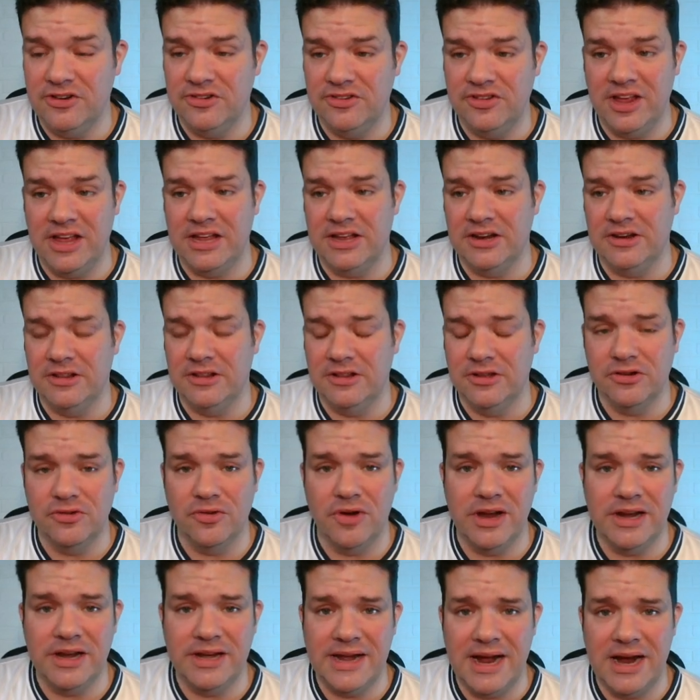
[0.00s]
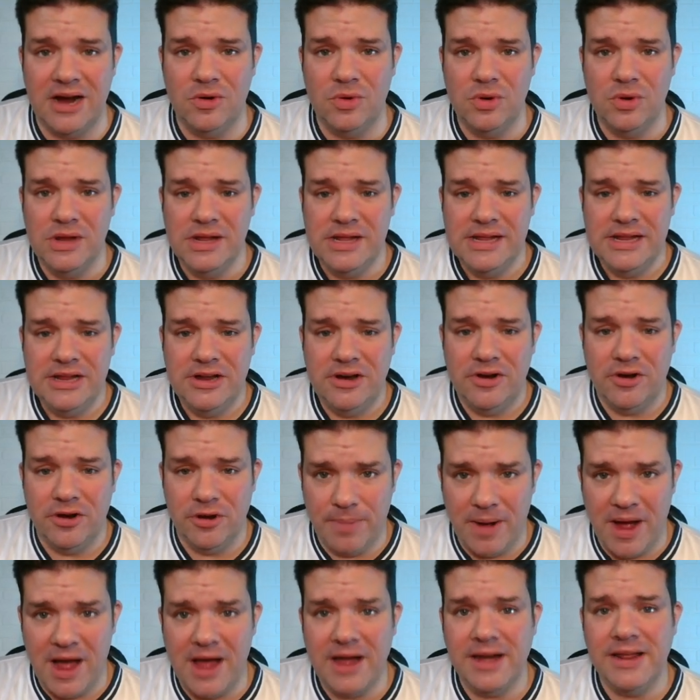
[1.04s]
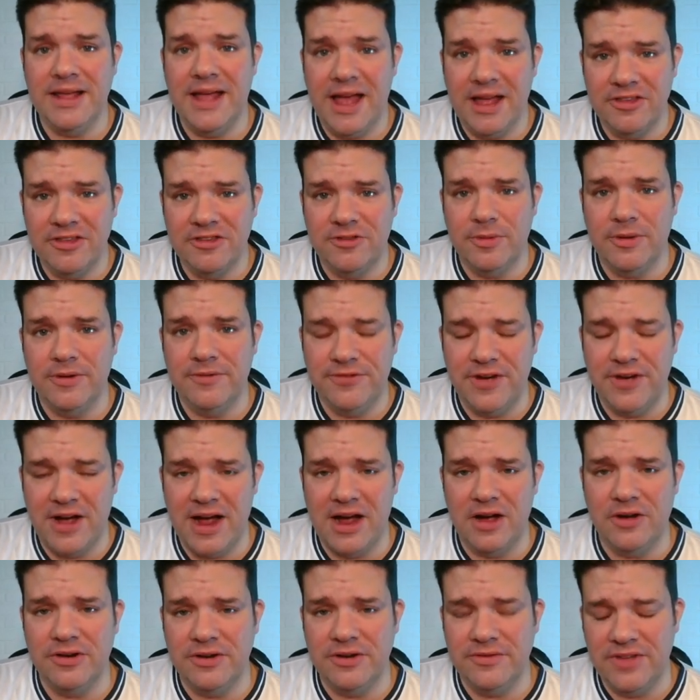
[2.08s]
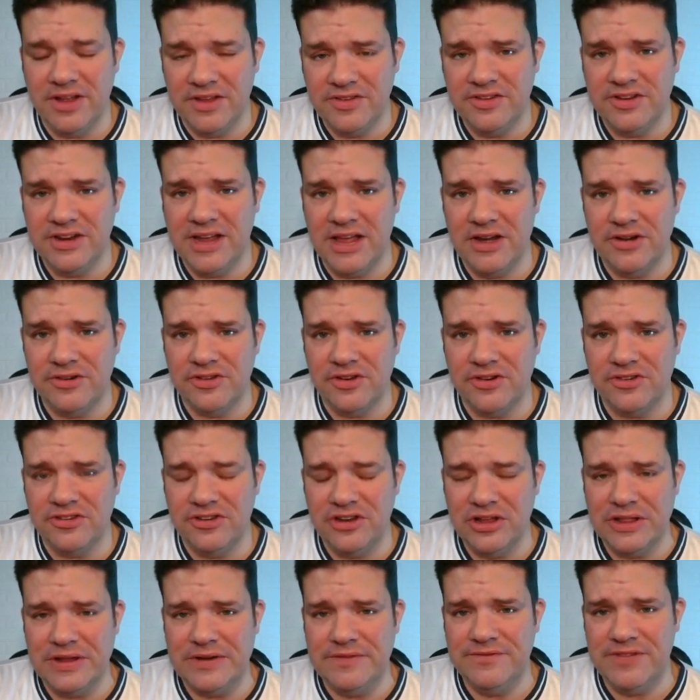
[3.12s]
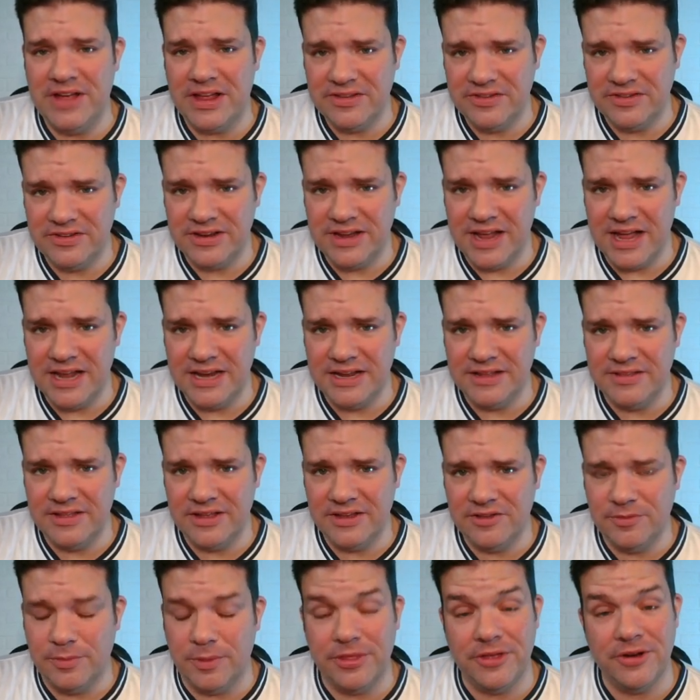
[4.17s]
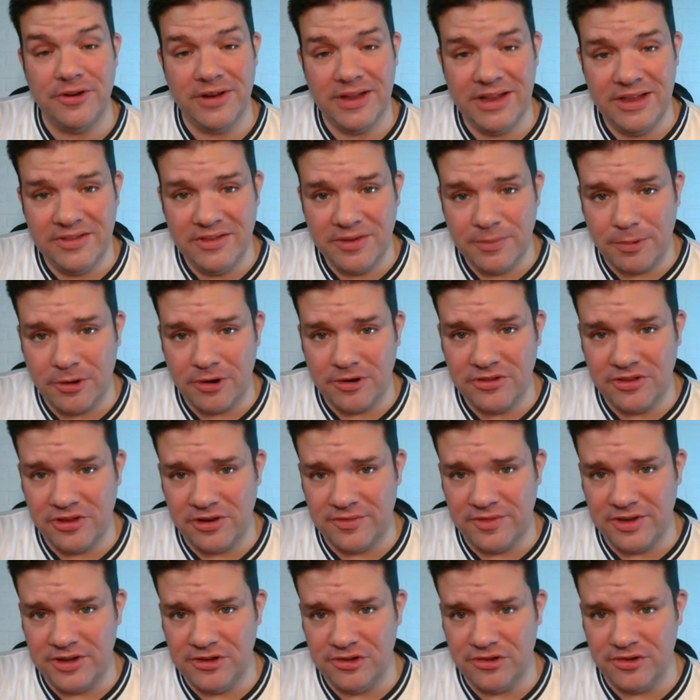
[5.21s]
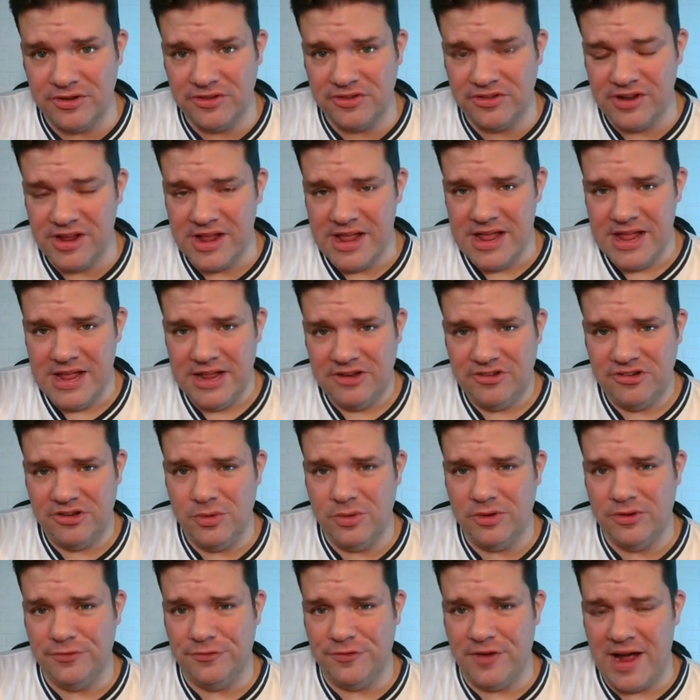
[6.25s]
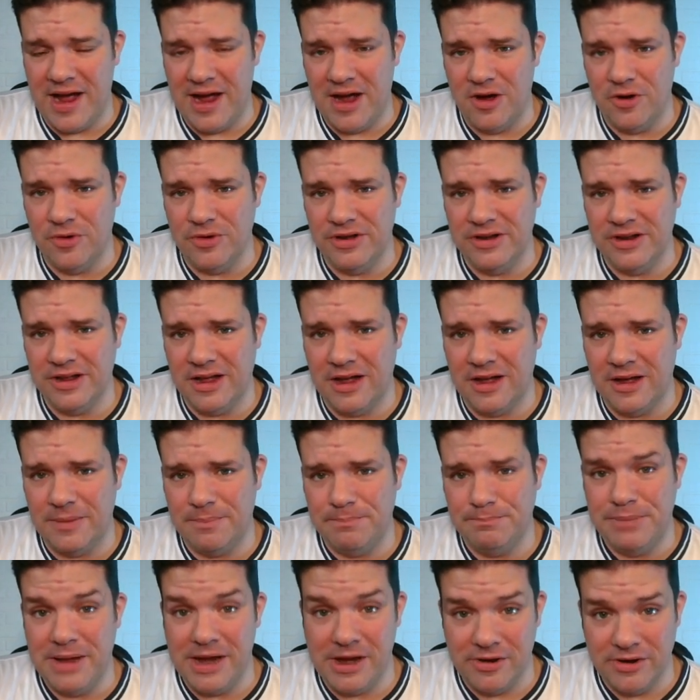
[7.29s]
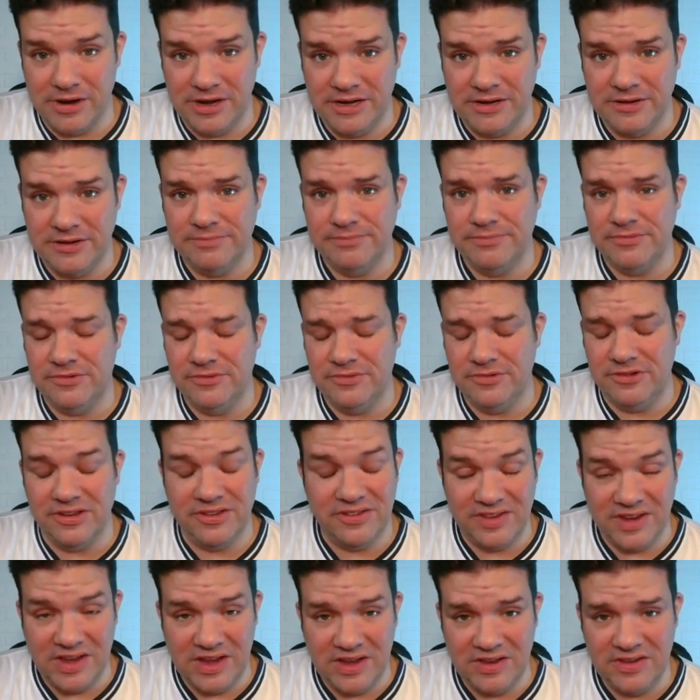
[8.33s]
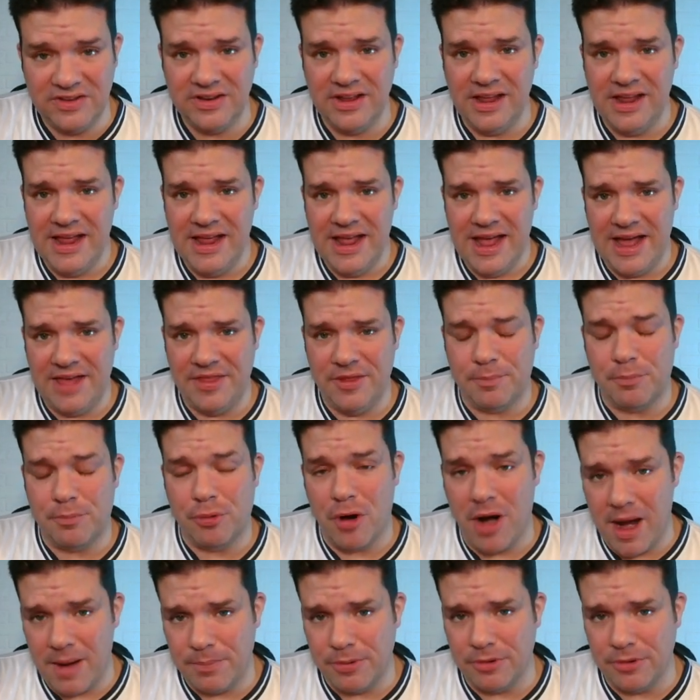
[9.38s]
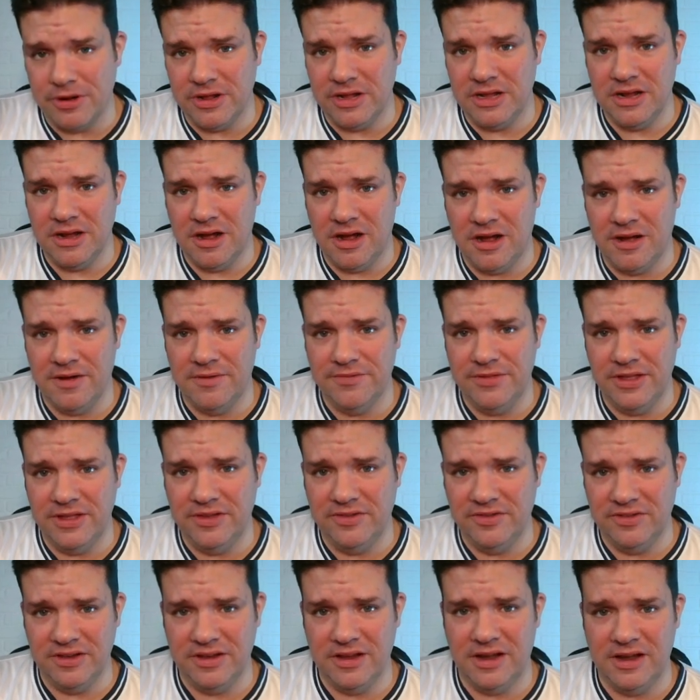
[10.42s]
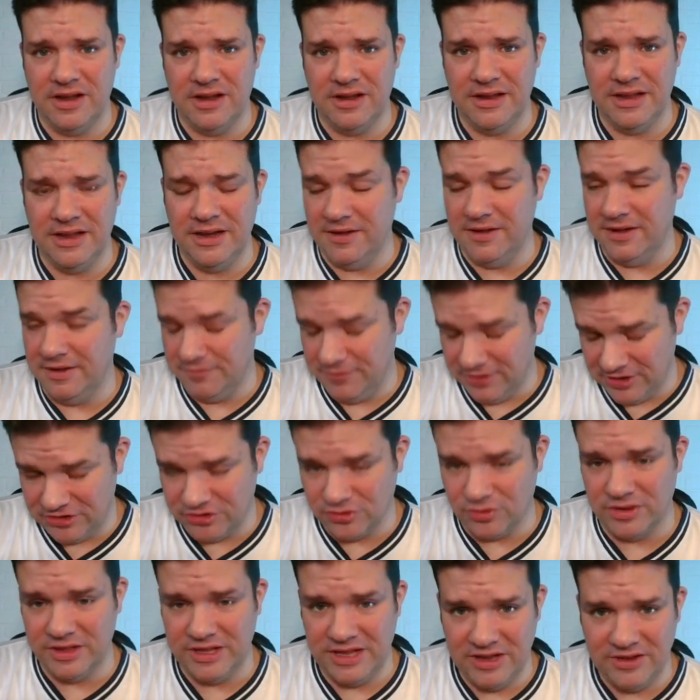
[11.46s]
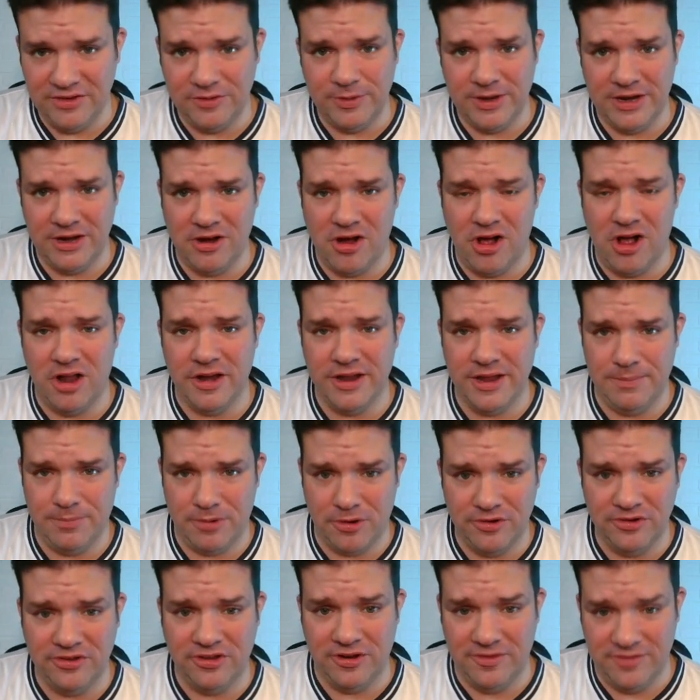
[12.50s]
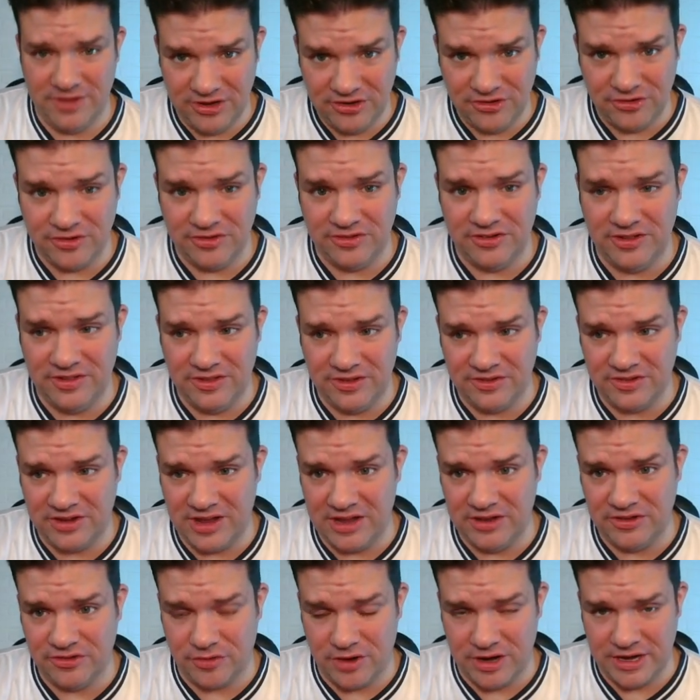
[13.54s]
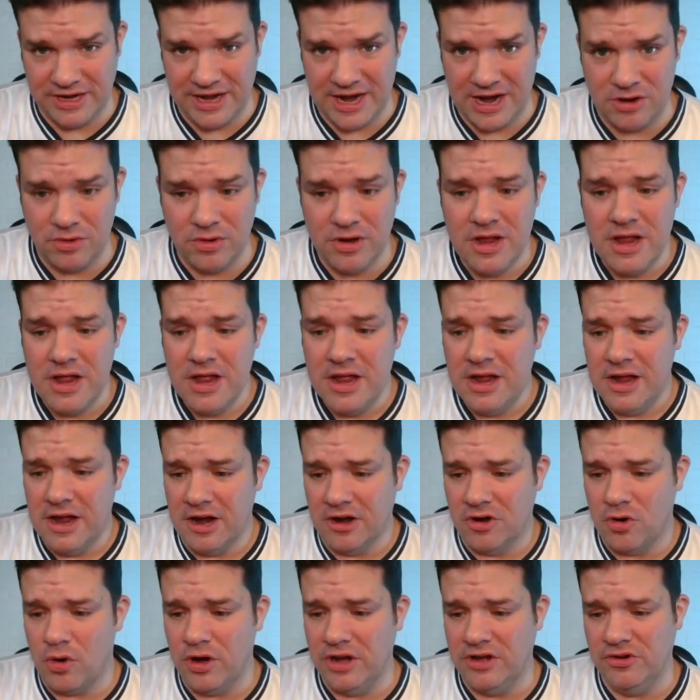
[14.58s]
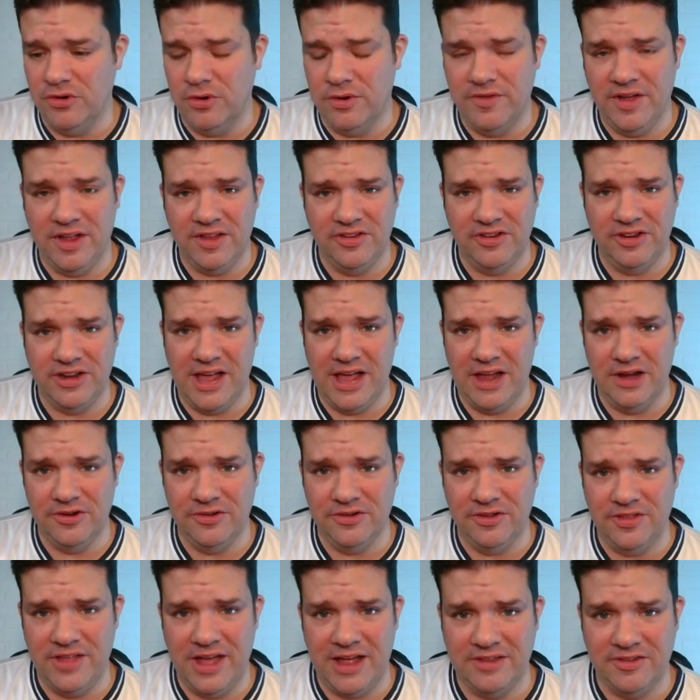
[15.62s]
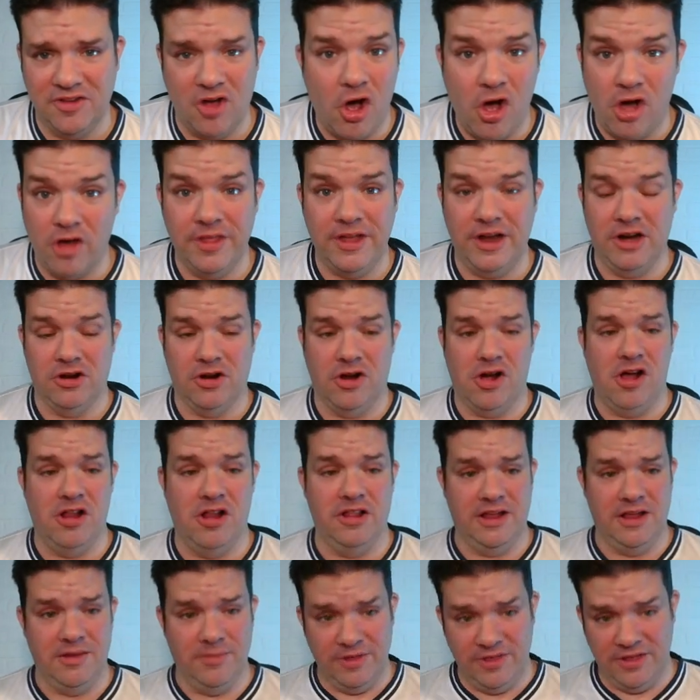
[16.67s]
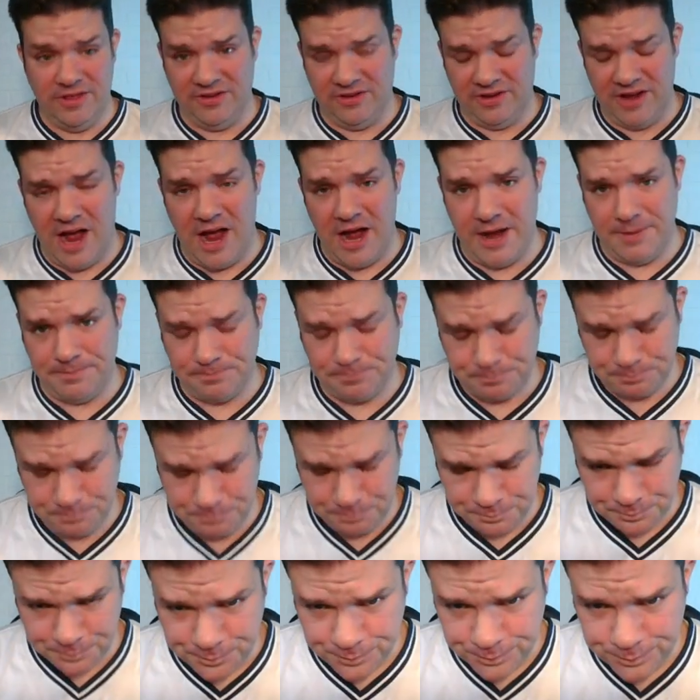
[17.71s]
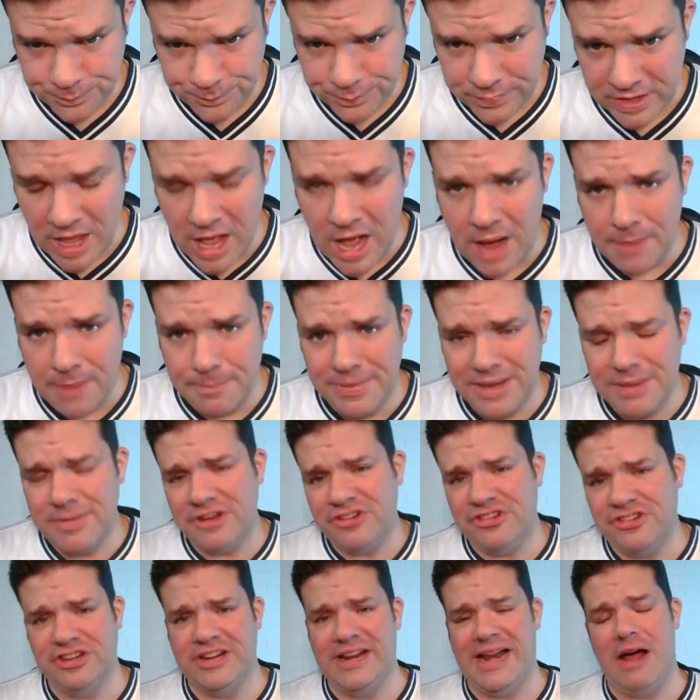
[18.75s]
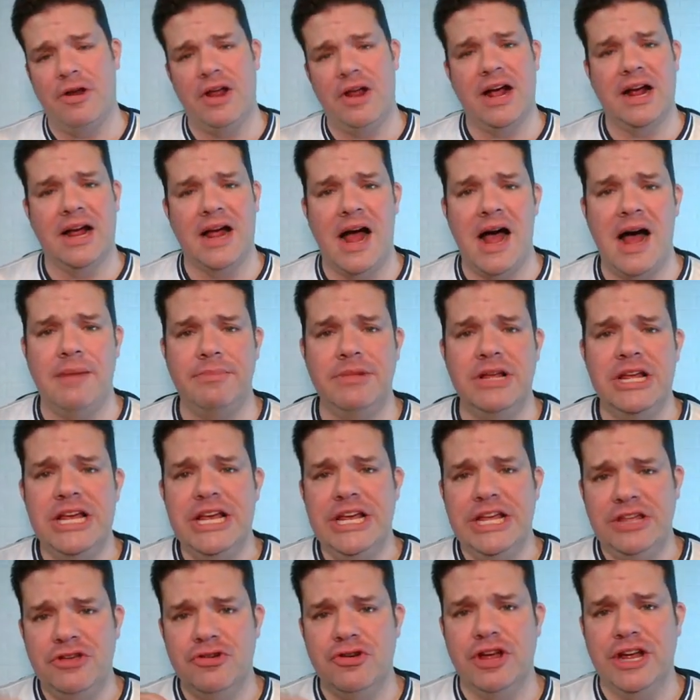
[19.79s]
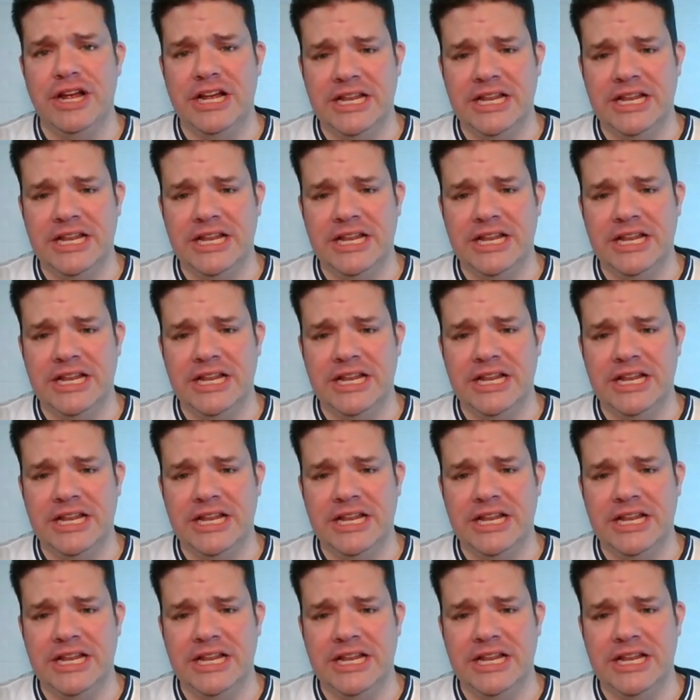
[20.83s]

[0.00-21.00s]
you're taking a look right now. Her body has been found. Investigators are still investigating this, but there is a person of interest. She was found buried, deceased, on the property of this individual. He is being called a person of interest in this case right now, according to investigators, and that's all they are calling him at this time. MidMichiganNow.com, you can